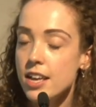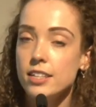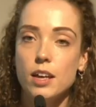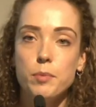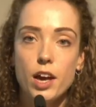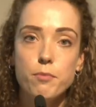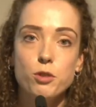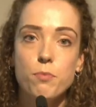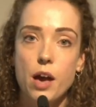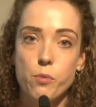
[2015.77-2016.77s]
Sometimes
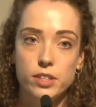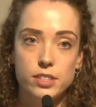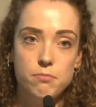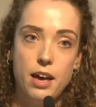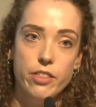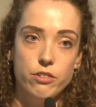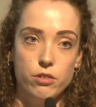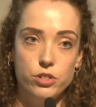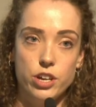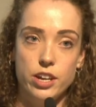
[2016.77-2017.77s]
you might want some other
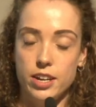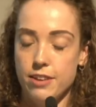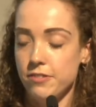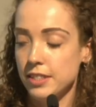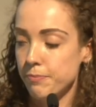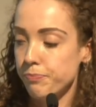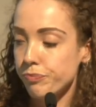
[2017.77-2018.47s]
alternatives.